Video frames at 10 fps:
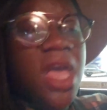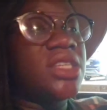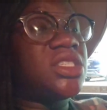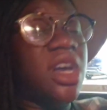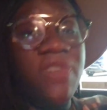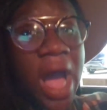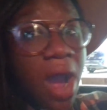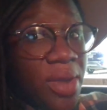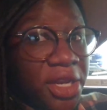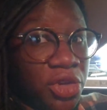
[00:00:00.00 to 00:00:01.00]
Stuff I
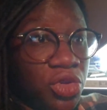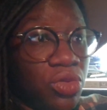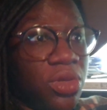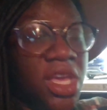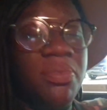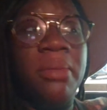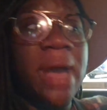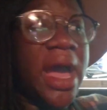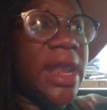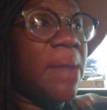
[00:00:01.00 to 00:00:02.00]
already knew. Keep in
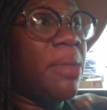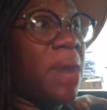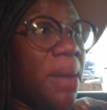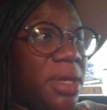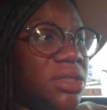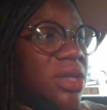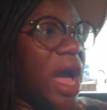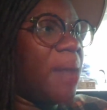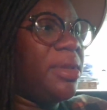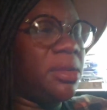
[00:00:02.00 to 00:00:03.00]
mind, I'm a mama.
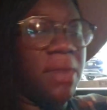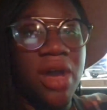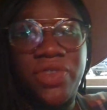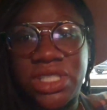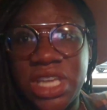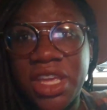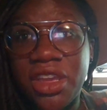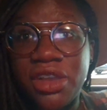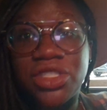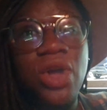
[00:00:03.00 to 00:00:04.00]
I've been a mom for 10
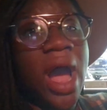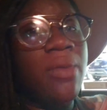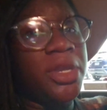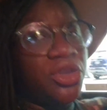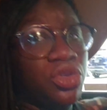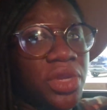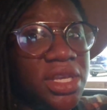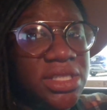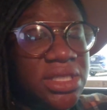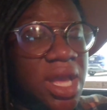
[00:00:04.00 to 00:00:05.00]
years, so I already knew
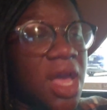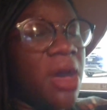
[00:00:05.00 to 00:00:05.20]
this.